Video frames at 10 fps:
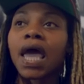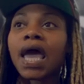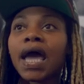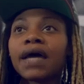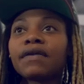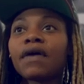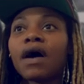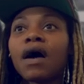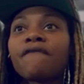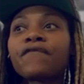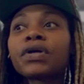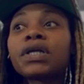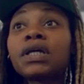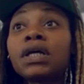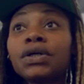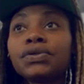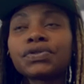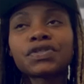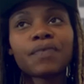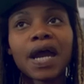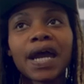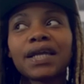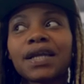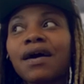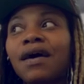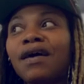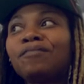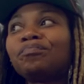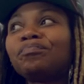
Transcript: And uh, for years, right, um,